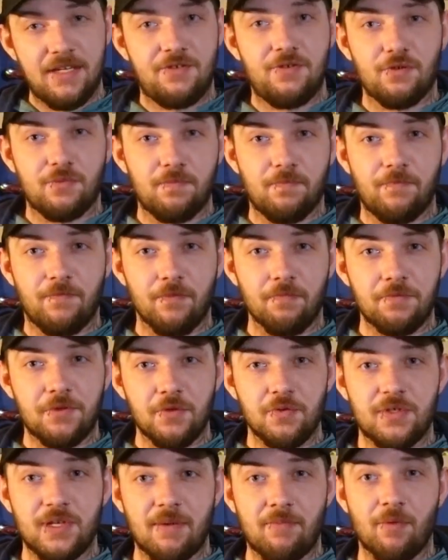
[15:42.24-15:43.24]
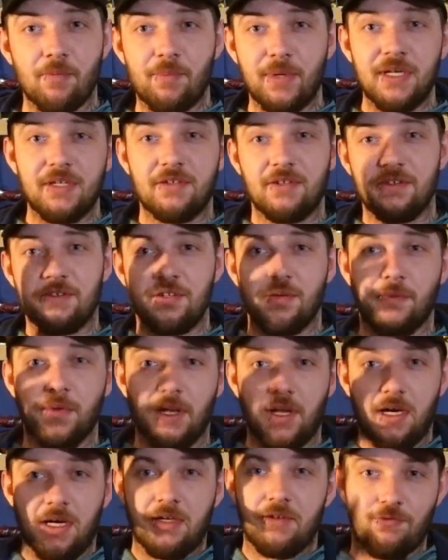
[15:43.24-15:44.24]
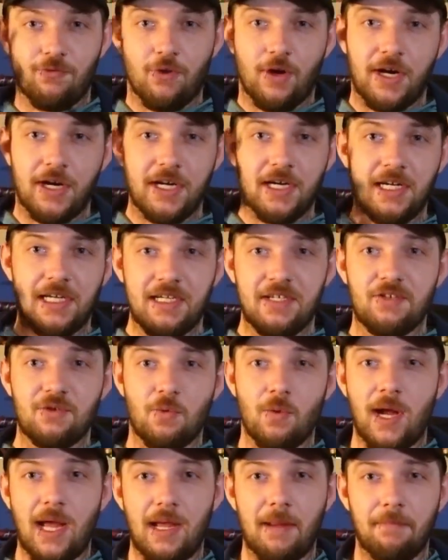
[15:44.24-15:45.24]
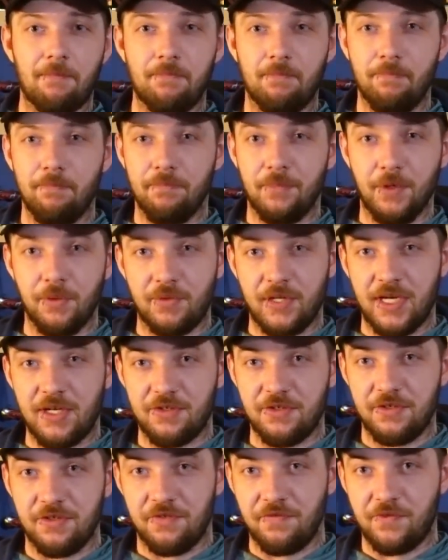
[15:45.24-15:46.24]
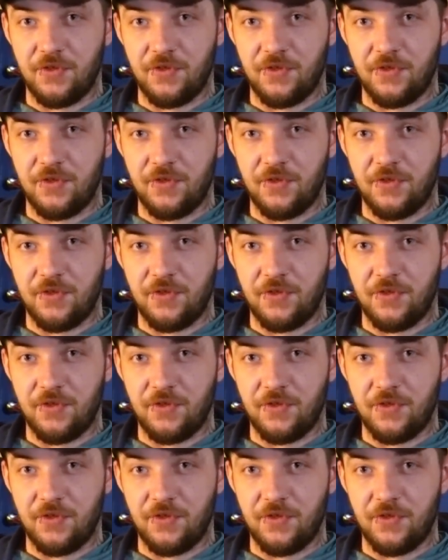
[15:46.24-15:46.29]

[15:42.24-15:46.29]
just from 2 separate pieces that were like triangle-y square mutations of